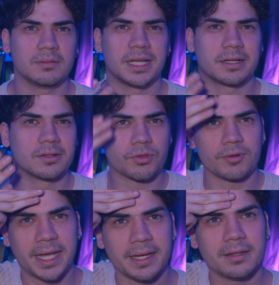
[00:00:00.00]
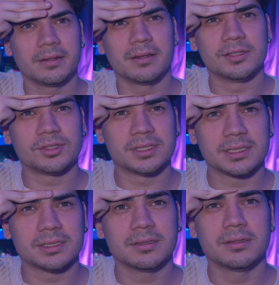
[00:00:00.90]
like a 3 head, as you can
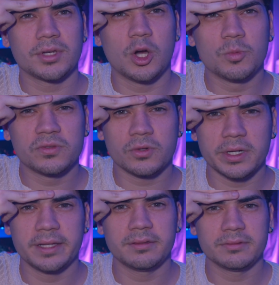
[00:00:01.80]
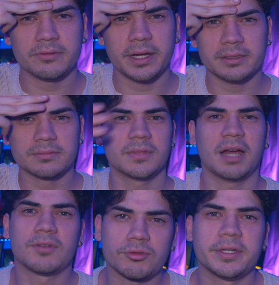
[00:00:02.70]
see, 3, almost 4 head, right? I
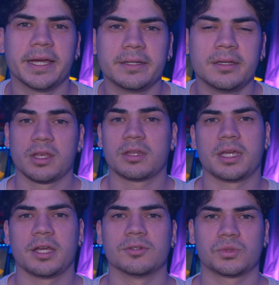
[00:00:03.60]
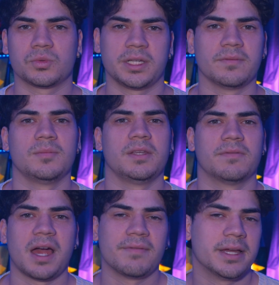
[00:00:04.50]
have a 3 head. All the other hairs were giving me
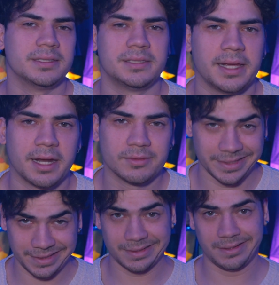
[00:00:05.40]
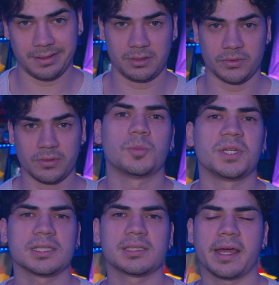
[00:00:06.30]
5 heads, and I was like, that's not gonna work. So
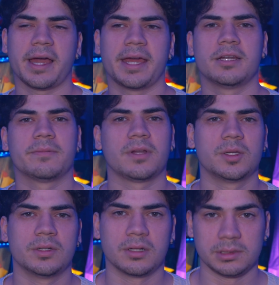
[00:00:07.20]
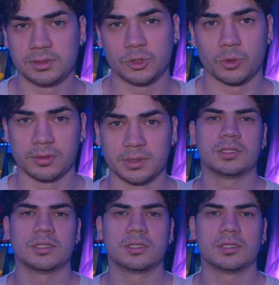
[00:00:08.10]
because of that, I ended up following another tutorial.